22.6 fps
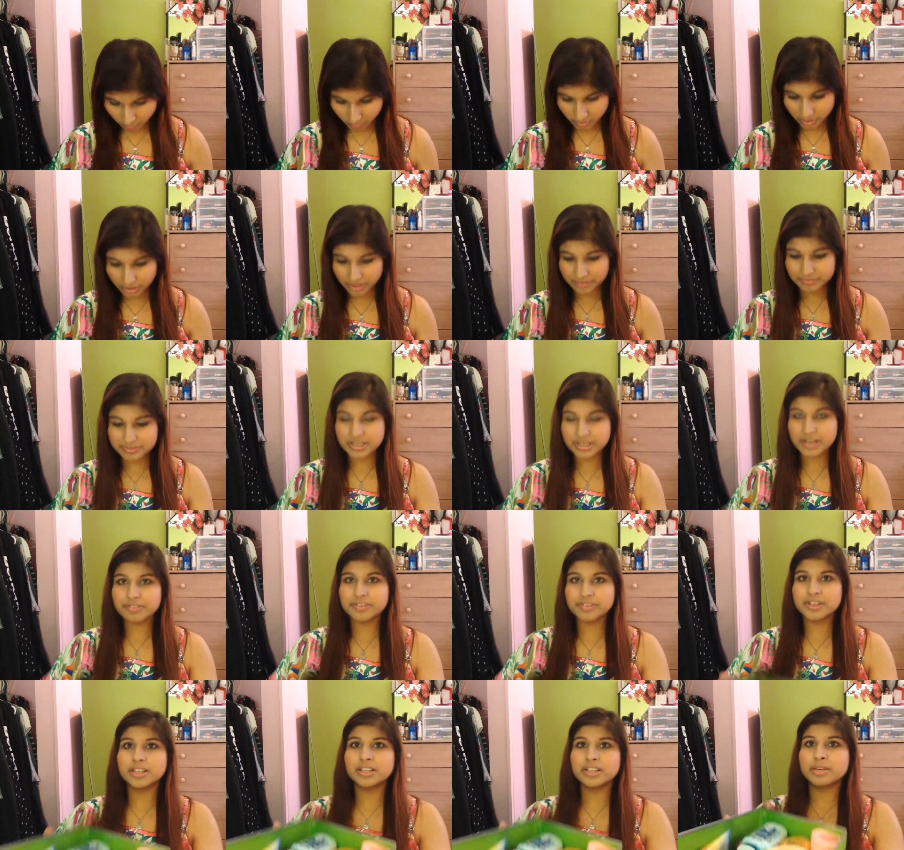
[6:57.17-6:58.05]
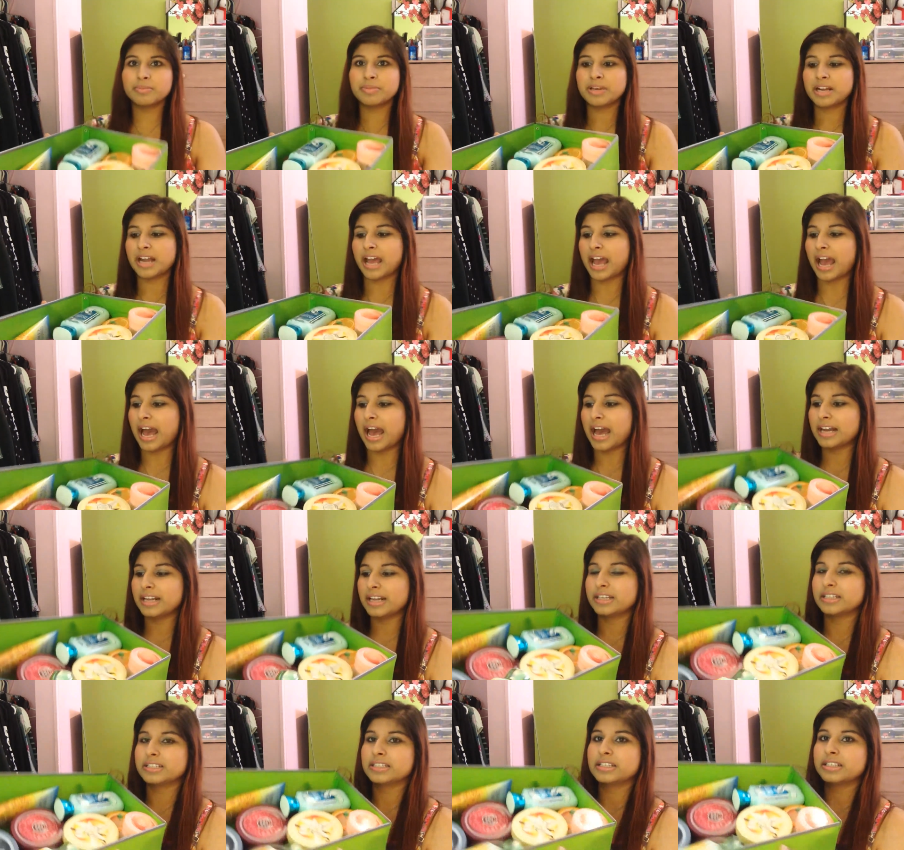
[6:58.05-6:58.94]
Well, I've definitely been
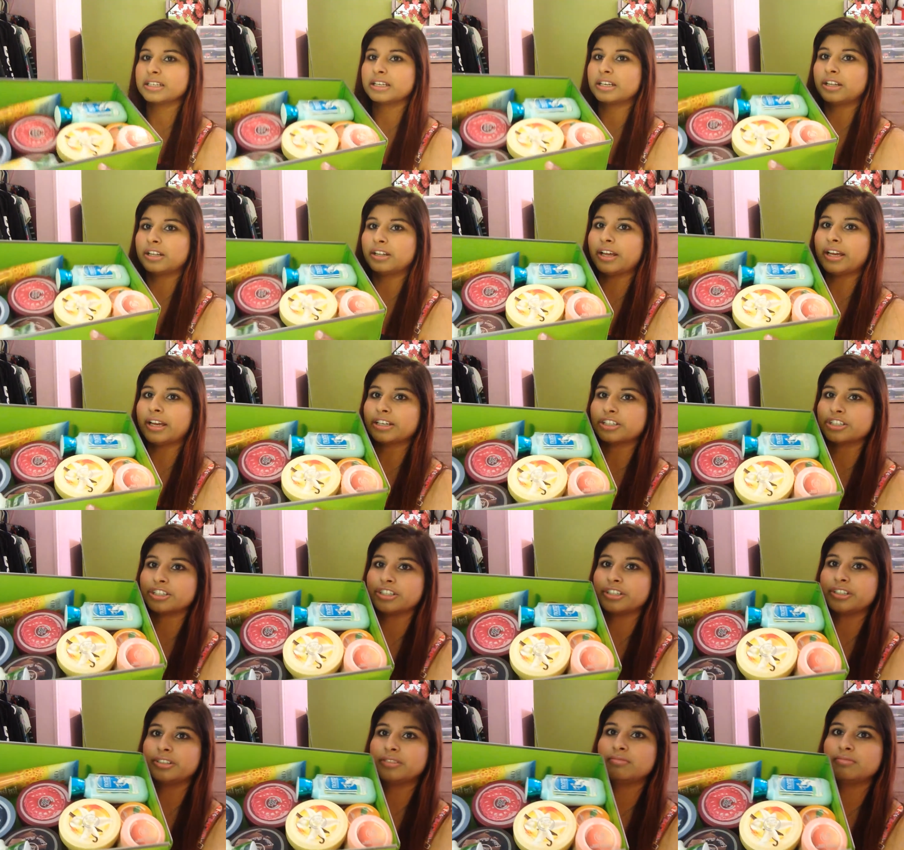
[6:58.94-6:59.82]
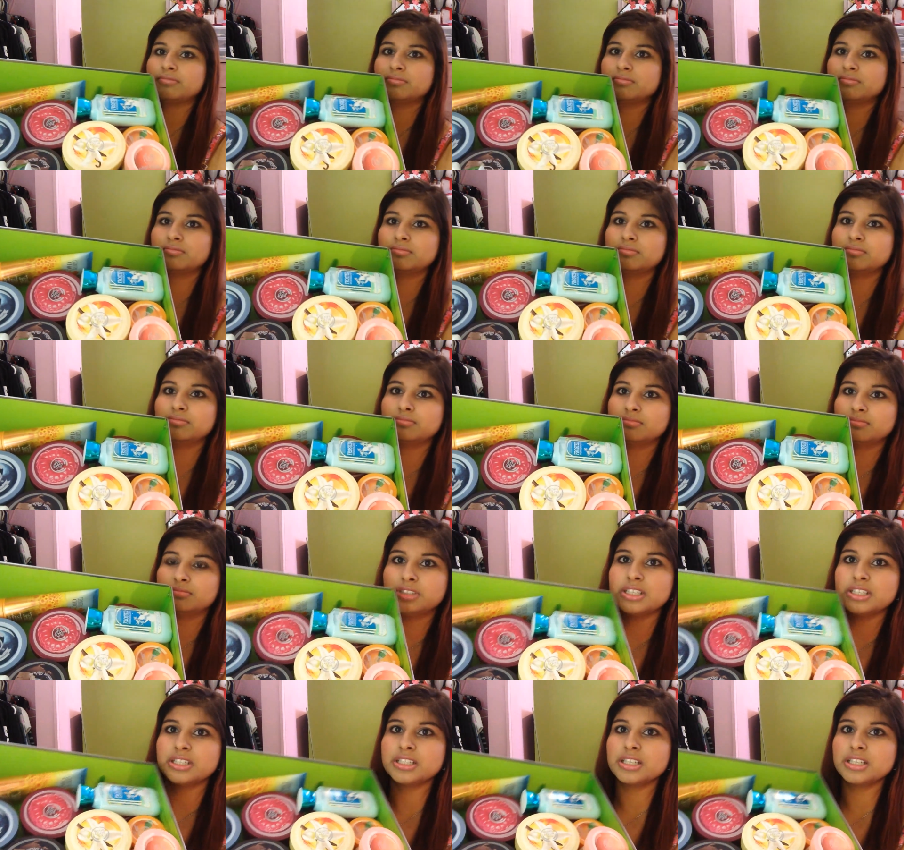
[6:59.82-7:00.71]
adding to the collection.
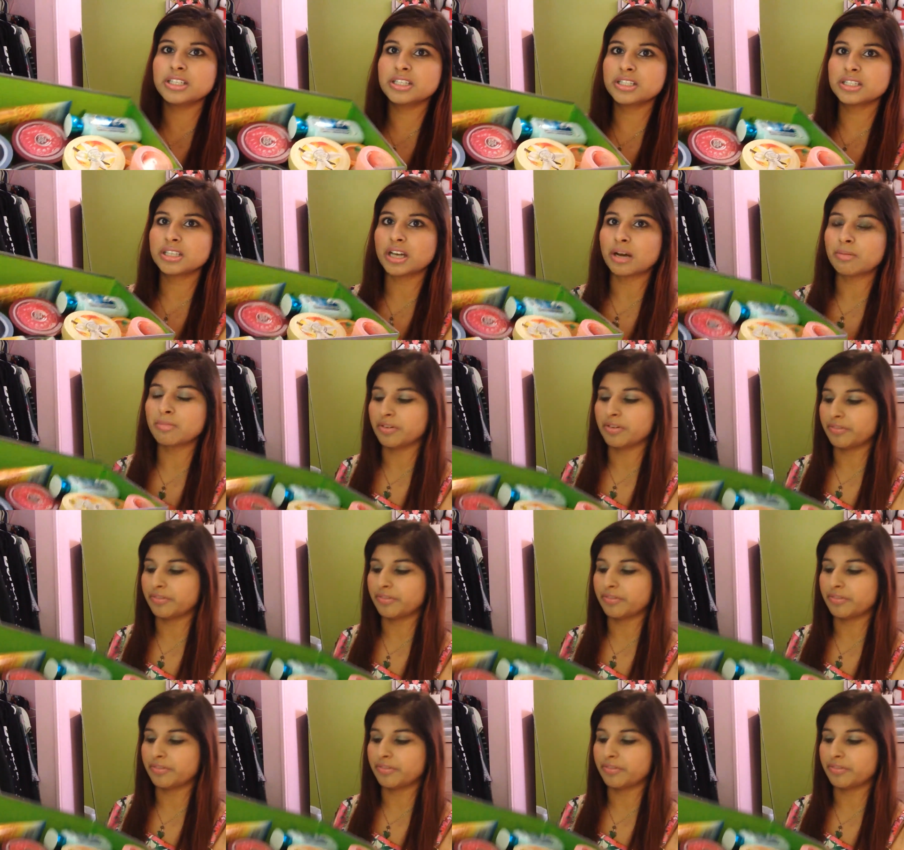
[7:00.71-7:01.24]
This is some